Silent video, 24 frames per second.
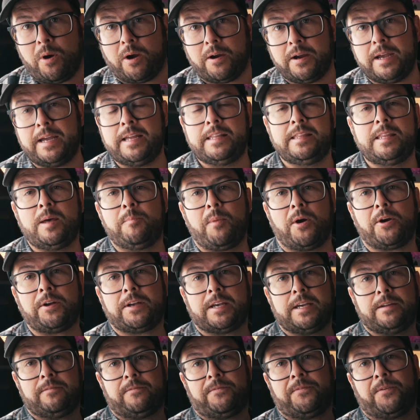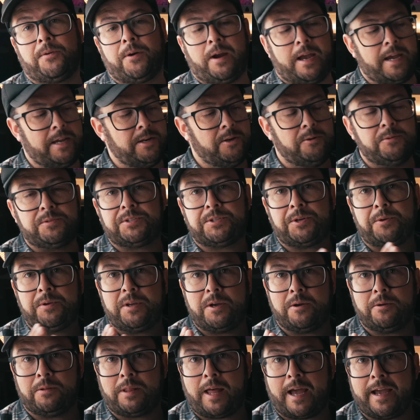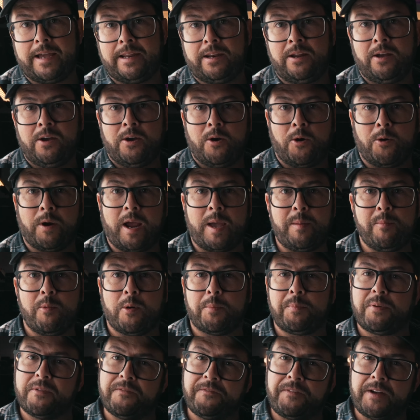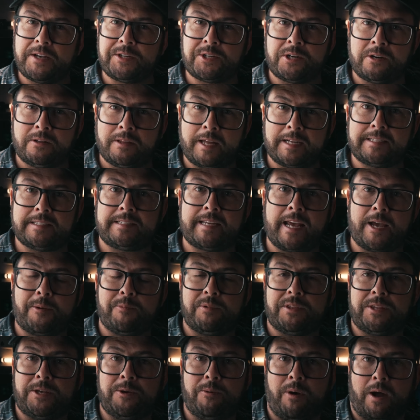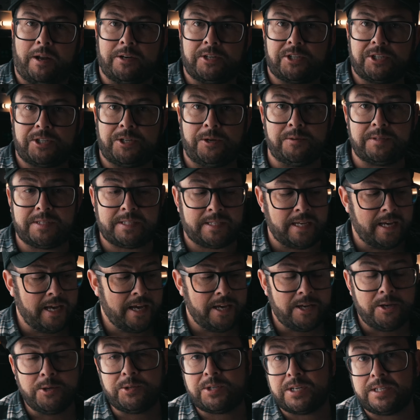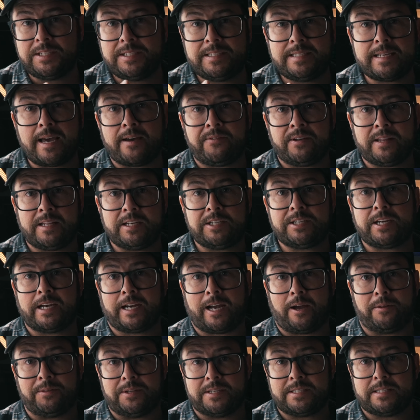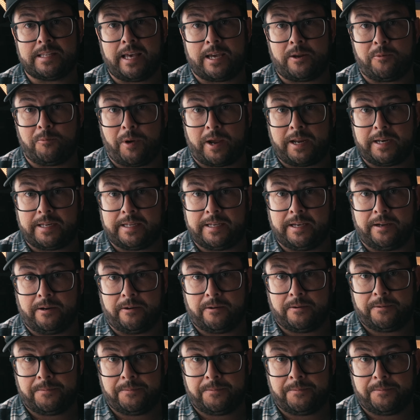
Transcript: are in the market for a new studio light or a more professional light to take with you on shoots, you should definitely check out this light right here.